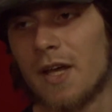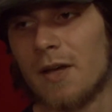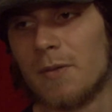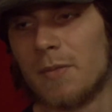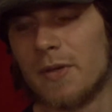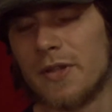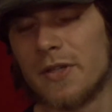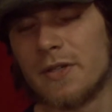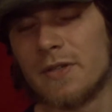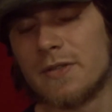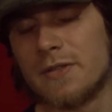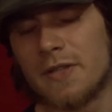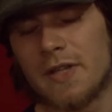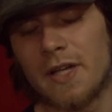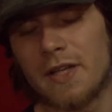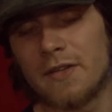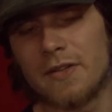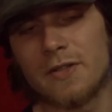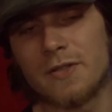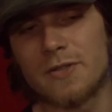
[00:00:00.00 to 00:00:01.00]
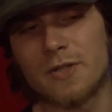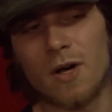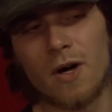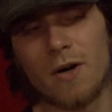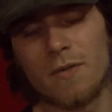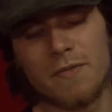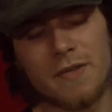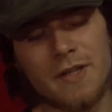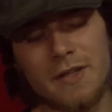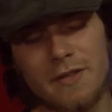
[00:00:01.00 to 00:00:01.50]
But there
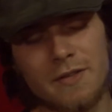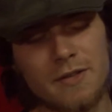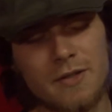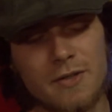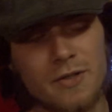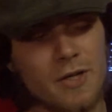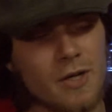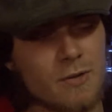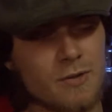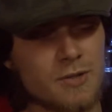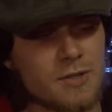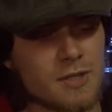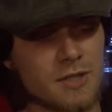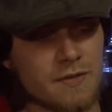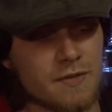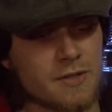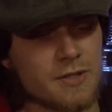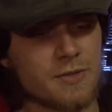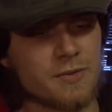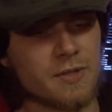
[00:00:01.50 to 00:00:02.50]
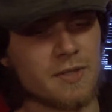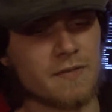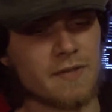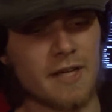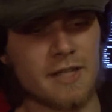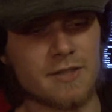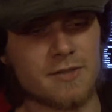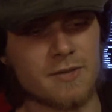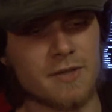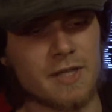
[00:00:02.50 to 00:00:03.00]
are no servers free of
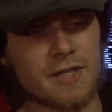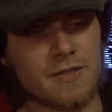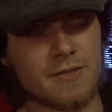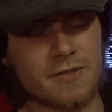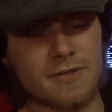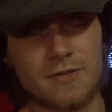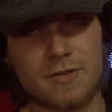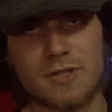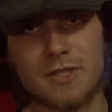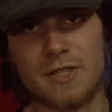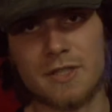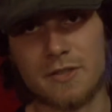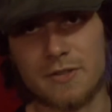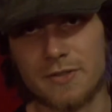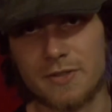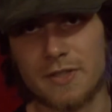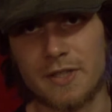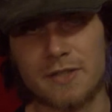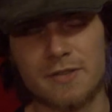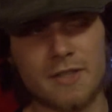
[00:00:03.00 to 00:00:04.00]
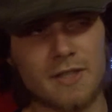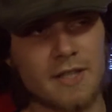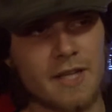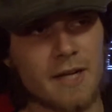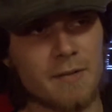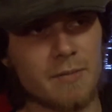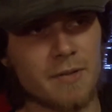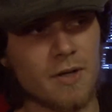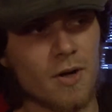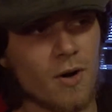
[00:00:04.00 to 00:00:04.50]
X-rayers or cheaters and things like
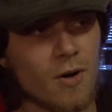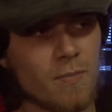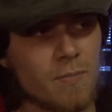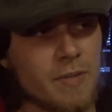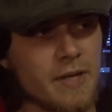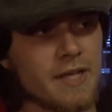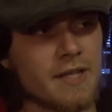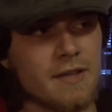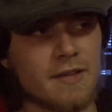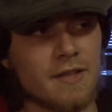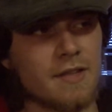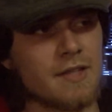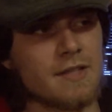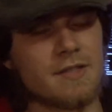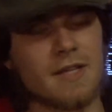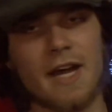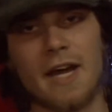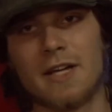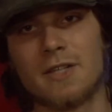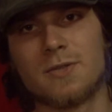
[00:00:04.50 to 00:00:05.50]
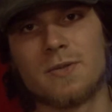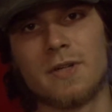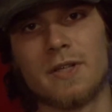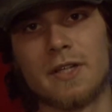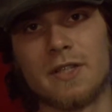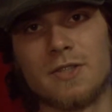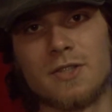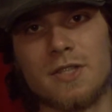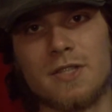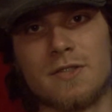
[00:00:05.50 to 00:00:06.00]
that. But our big thing is X-ray.
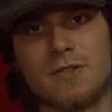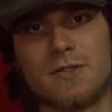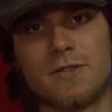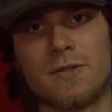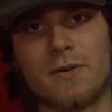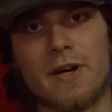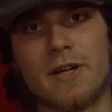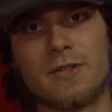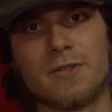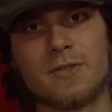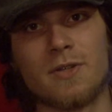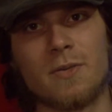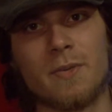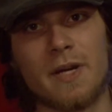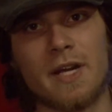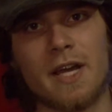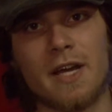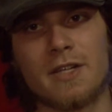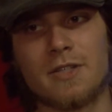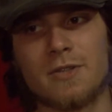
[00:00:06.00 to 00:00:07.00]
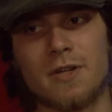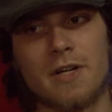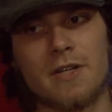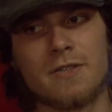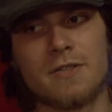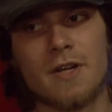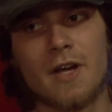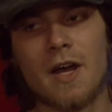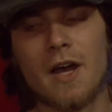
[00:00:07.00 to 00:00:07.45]
Like, Jesus Christ, so many X-rayers.